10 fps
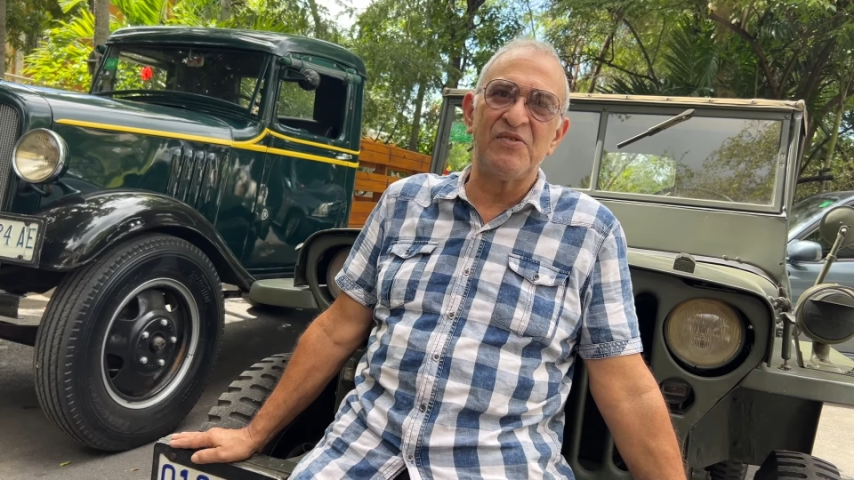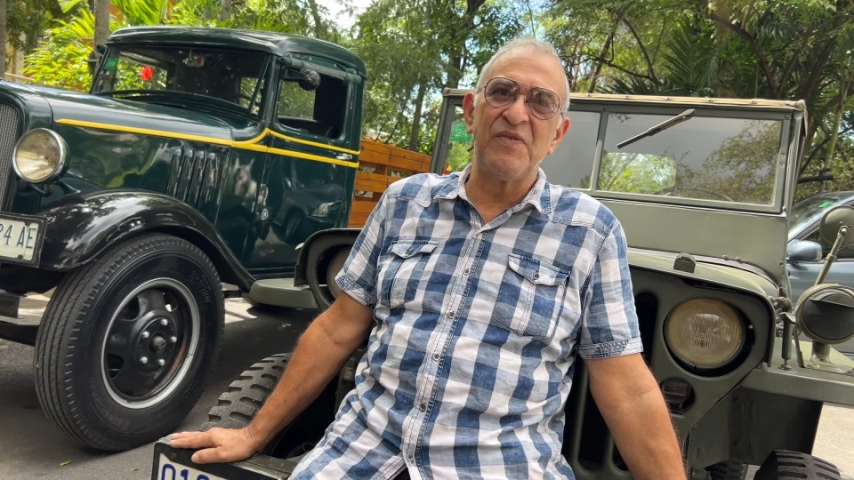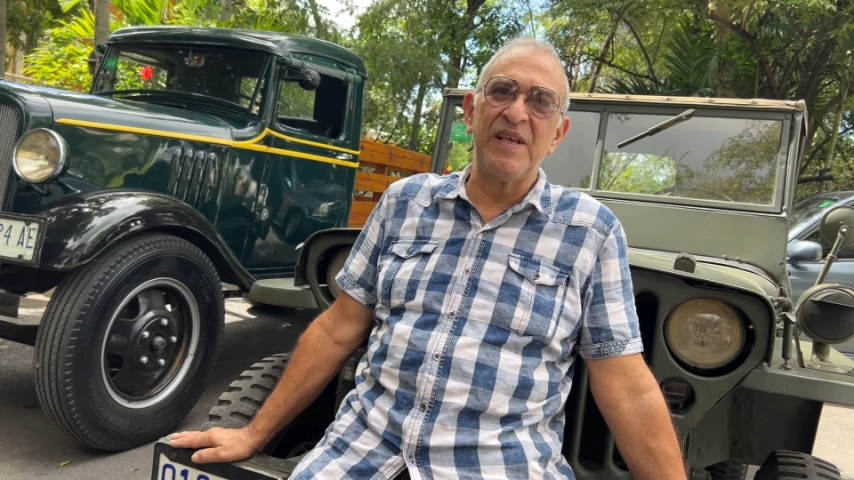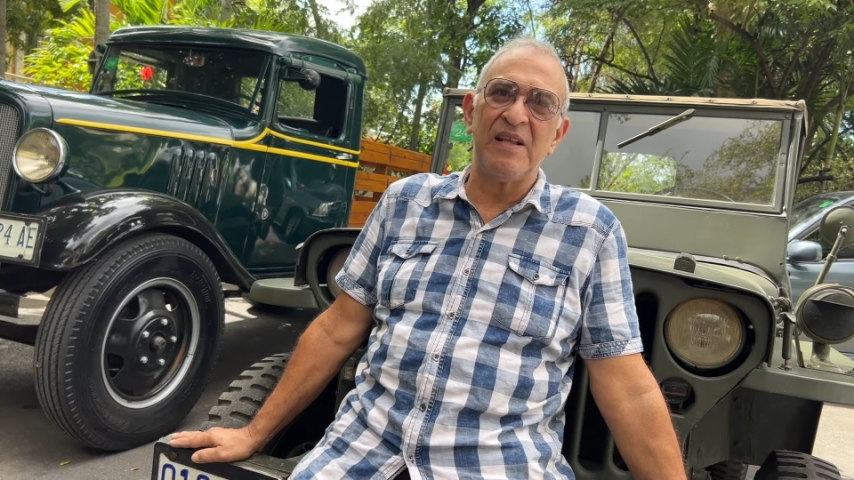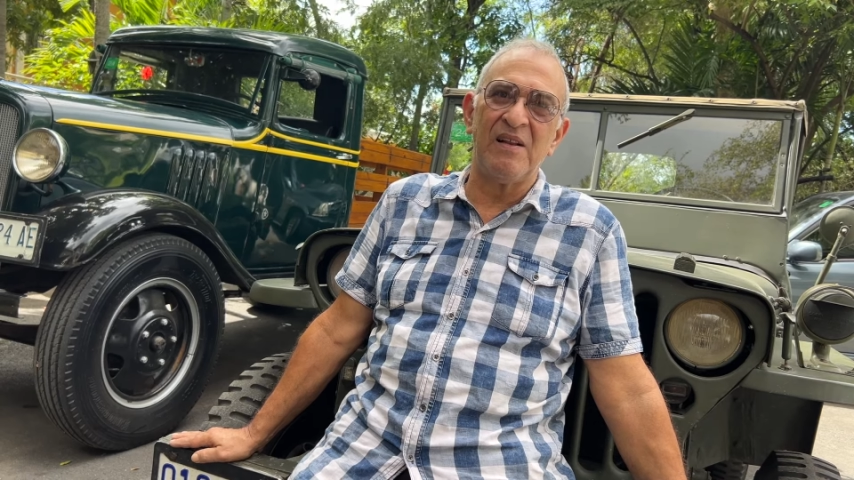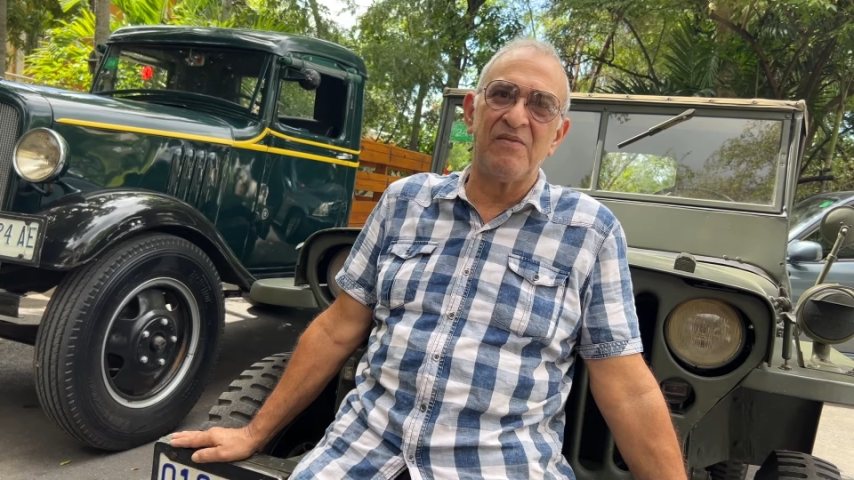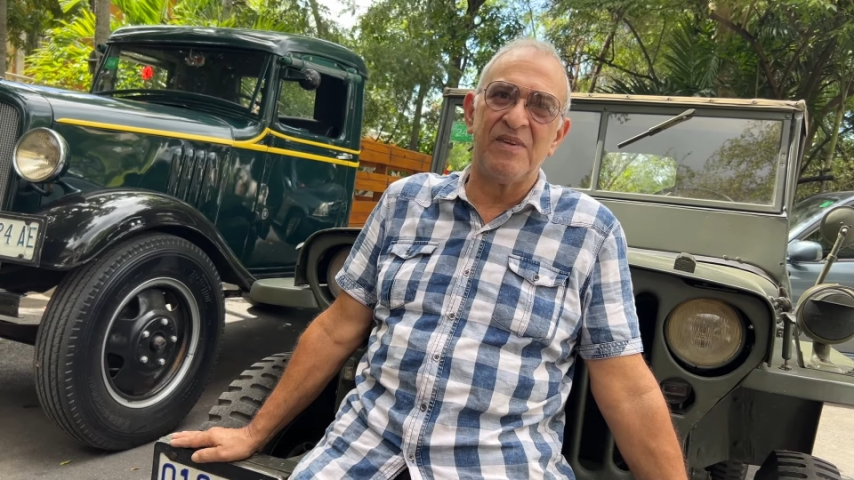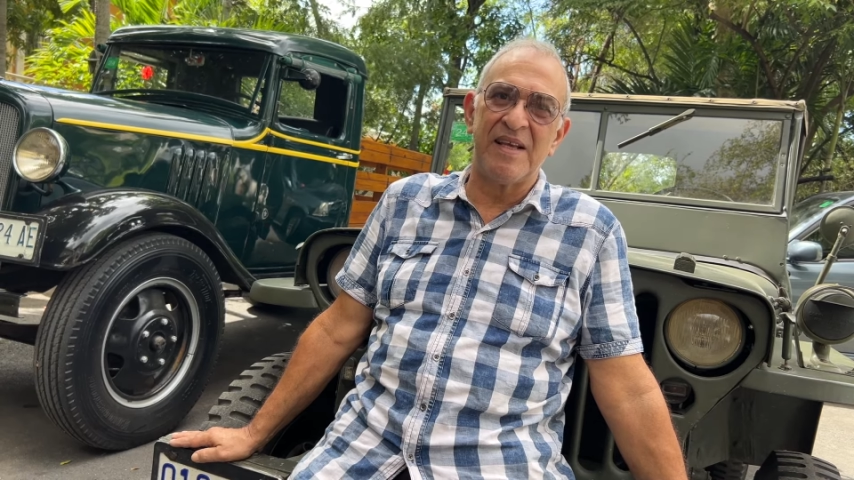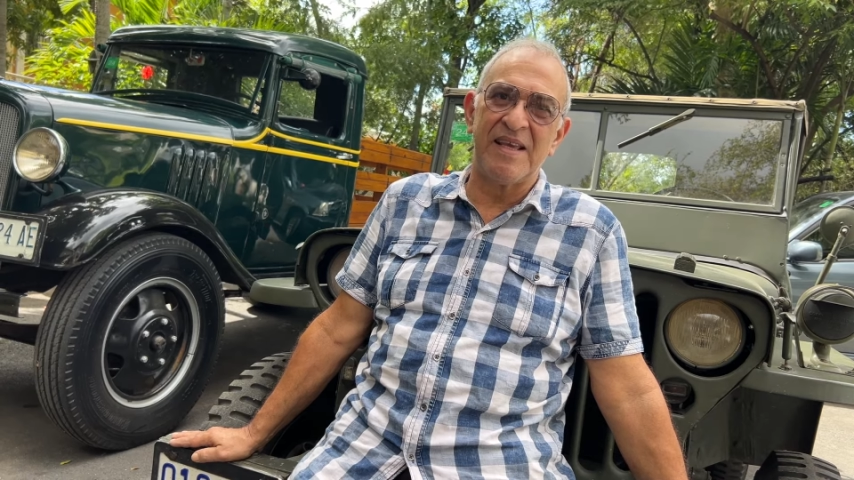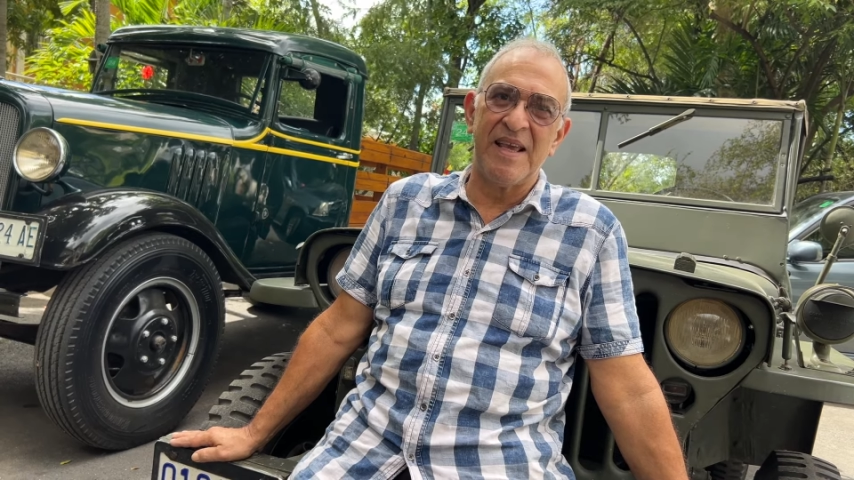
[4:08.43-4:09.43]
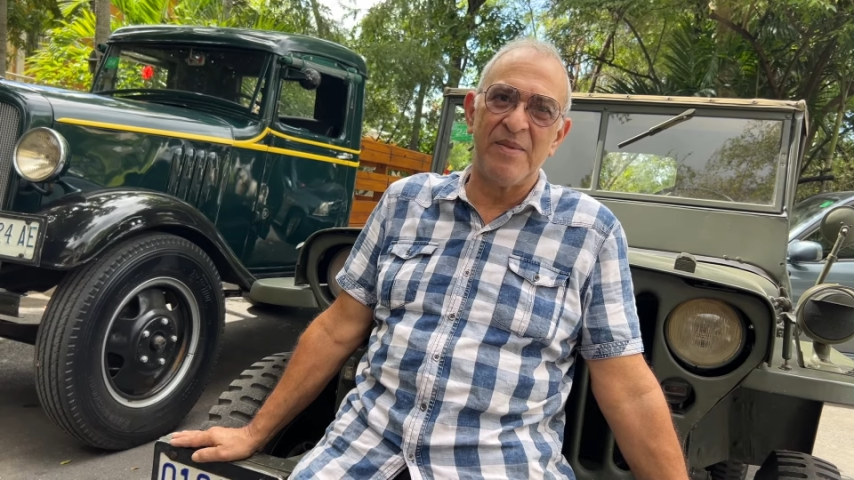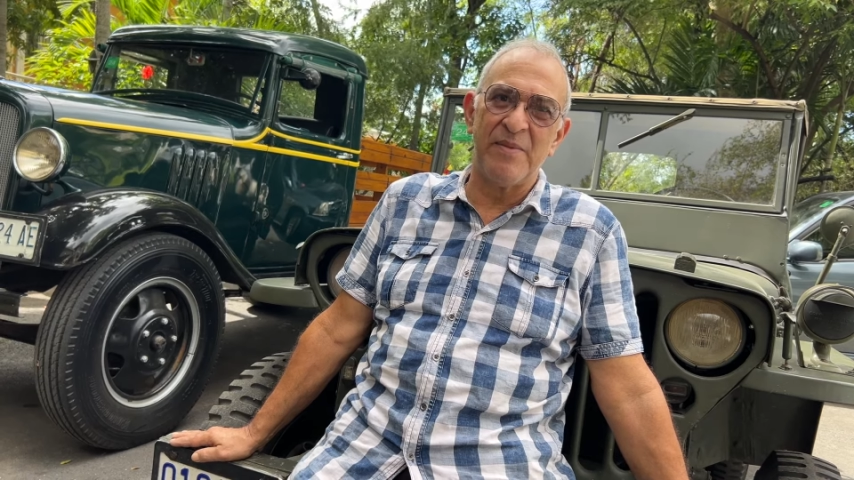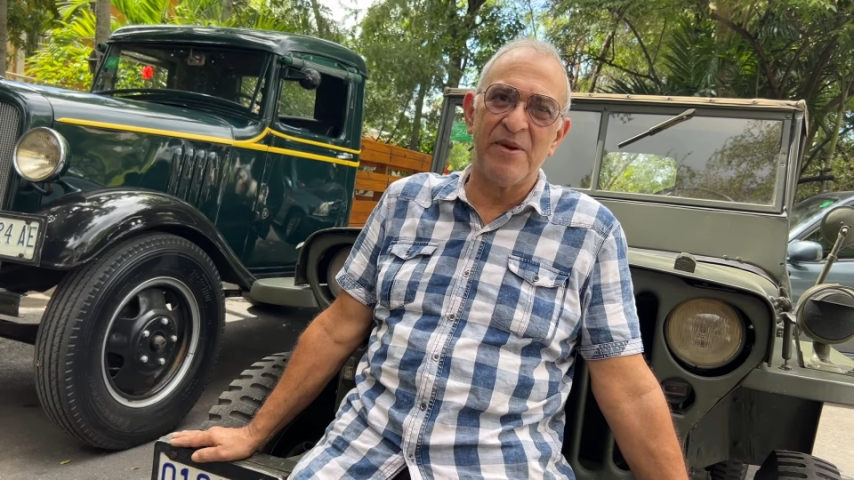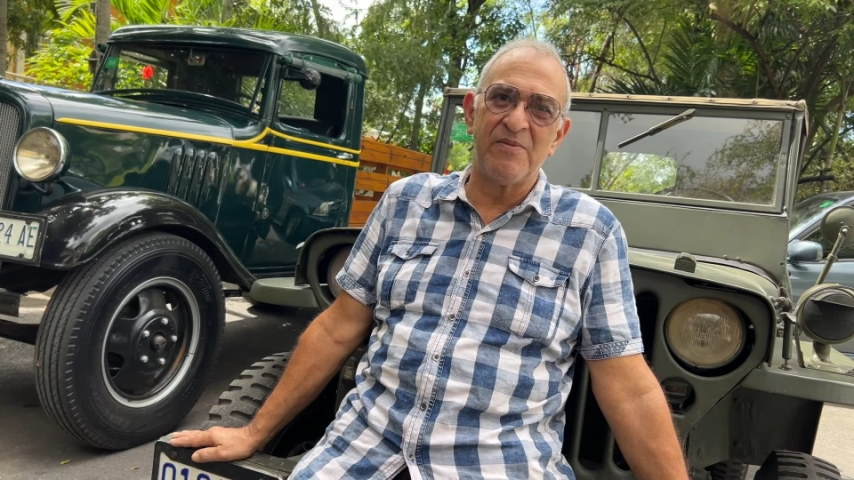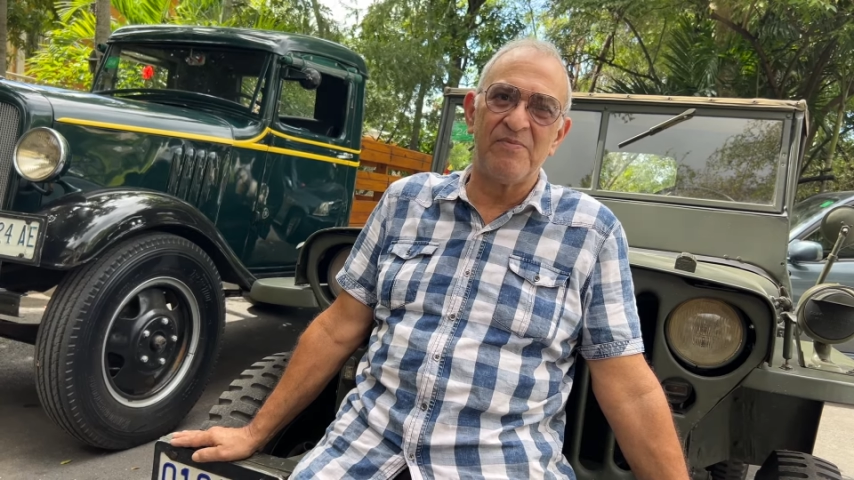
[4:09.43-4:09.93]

vehicle that came here.